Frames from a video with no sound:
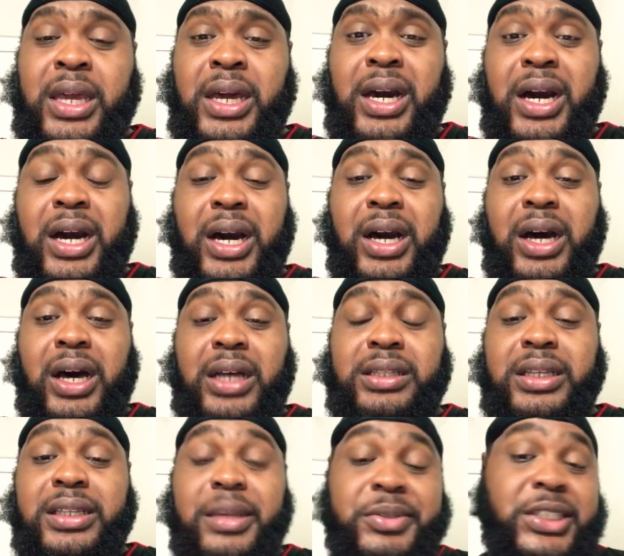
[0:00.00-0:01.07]
uh, the
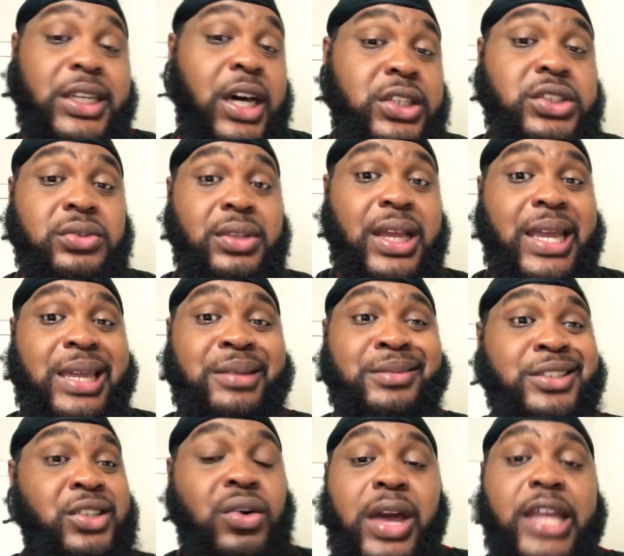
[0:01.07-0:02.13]
Nipsey Hussle thing, it's
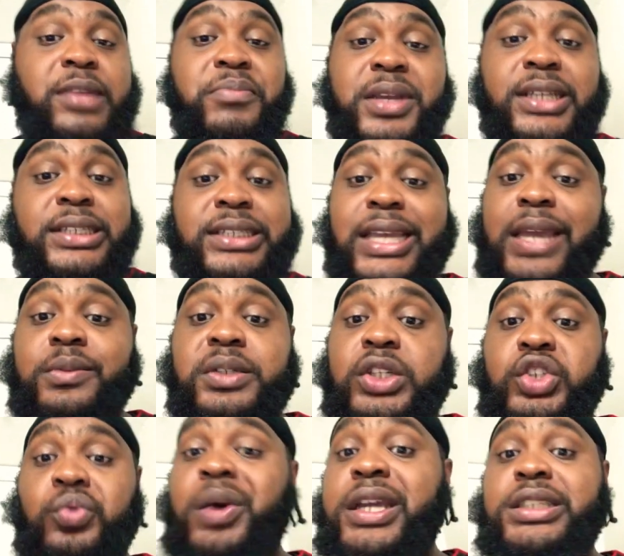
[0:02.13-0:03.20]
gonna have to be the same
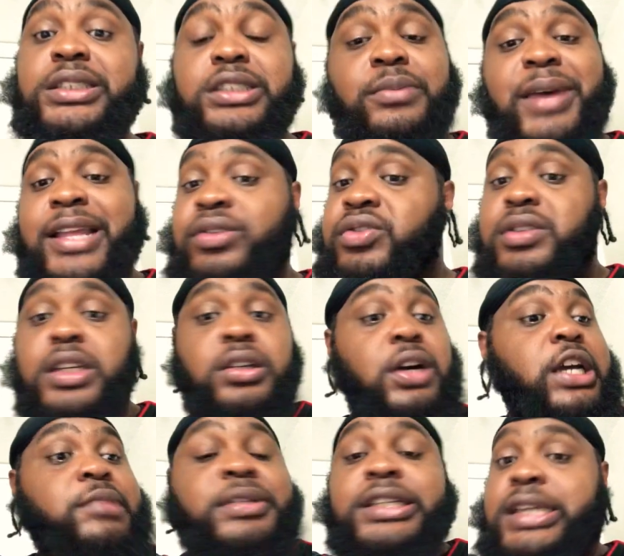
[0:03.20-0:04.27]
situation. Somebody you gonna
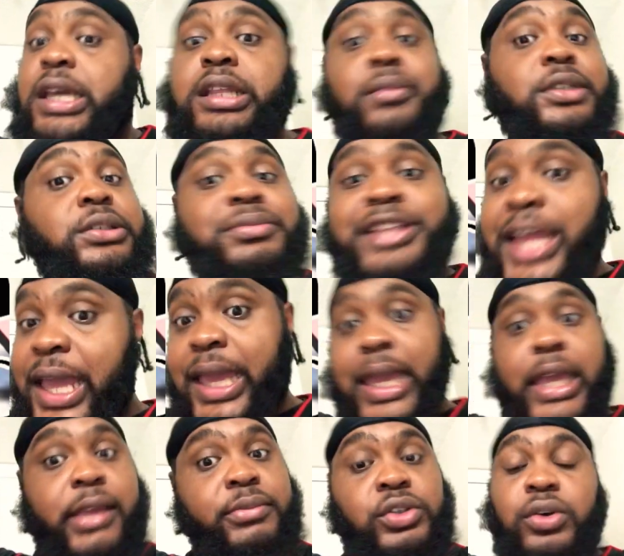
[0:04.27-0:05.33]
have to be getting up some
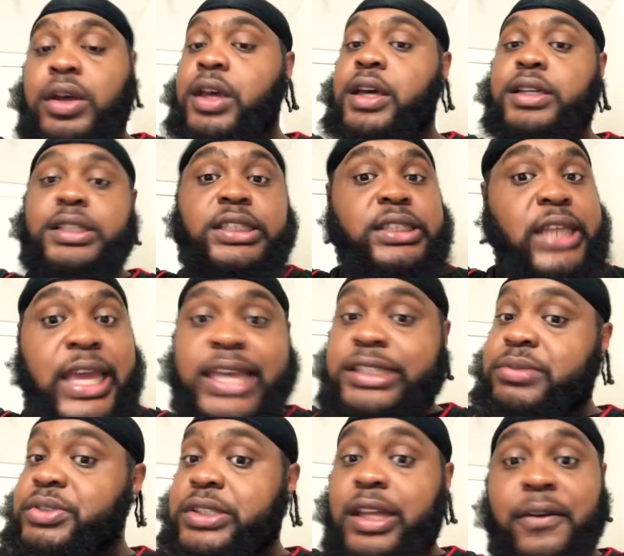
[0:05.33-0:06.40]
names or saying some
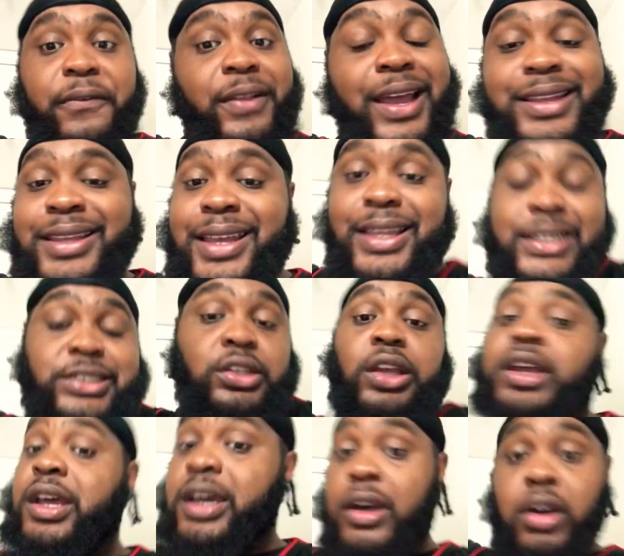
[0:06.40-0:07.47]
stuff like that. That's
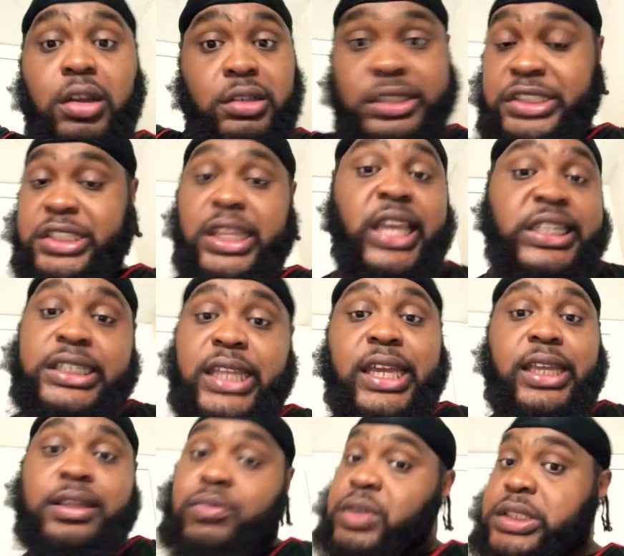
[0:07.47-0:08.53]
the snakes
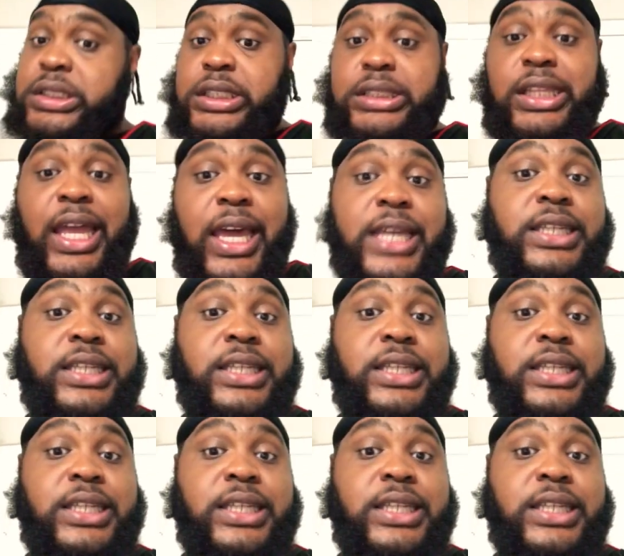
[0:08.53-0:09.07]
thing. What six nine